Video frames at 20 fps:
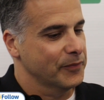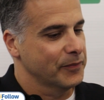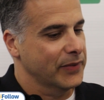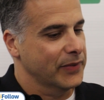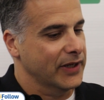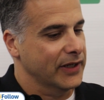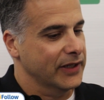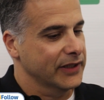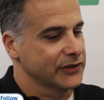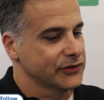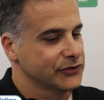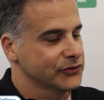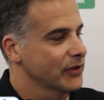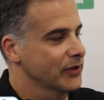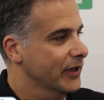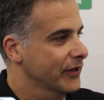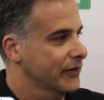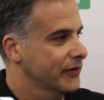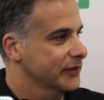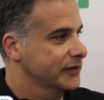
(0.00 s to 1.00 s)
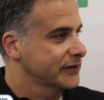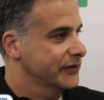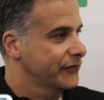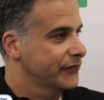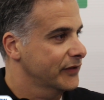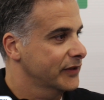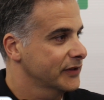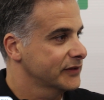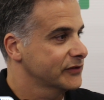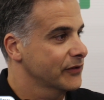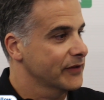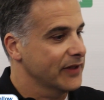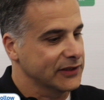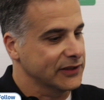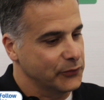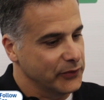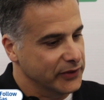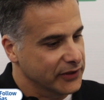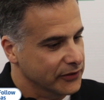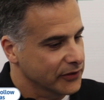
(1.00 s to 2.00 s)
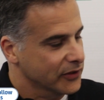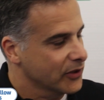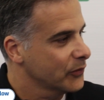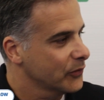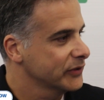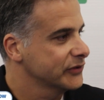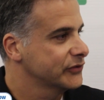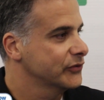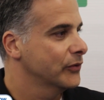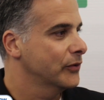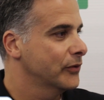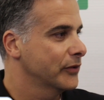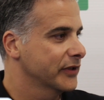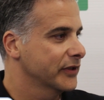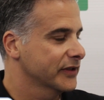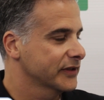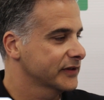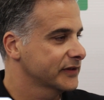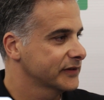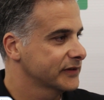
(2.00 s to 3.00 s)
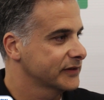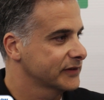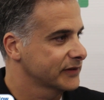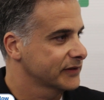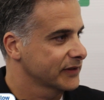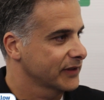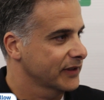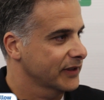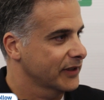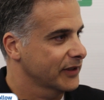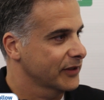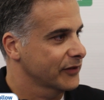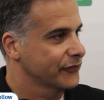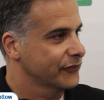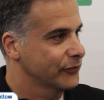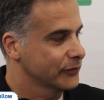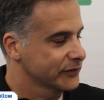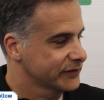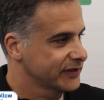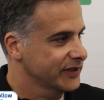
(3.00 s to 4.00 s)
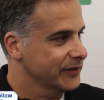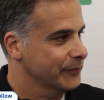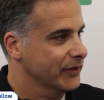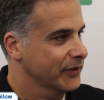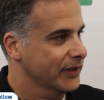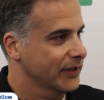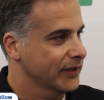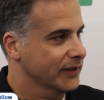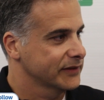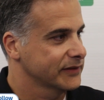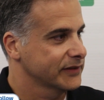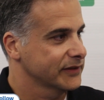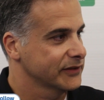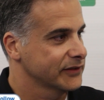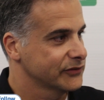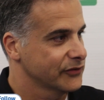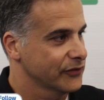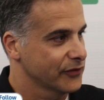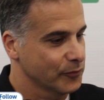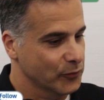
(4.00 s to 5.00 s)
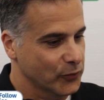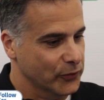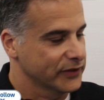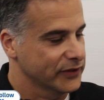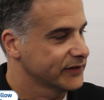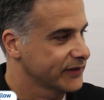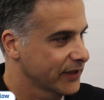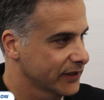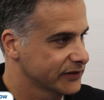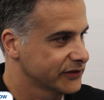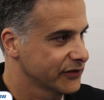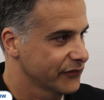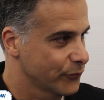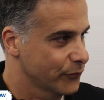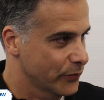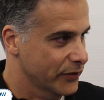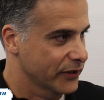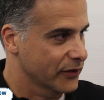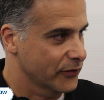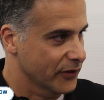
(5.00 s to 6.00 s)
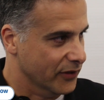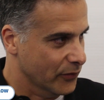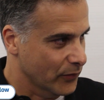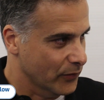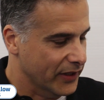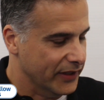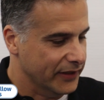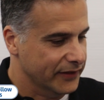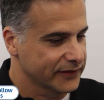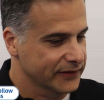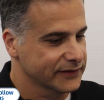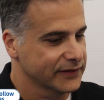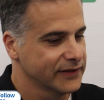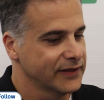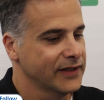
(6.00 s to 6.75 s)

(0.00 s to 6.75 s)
by July 31st, so that we can go into August full steam ahead into the more intensive work required.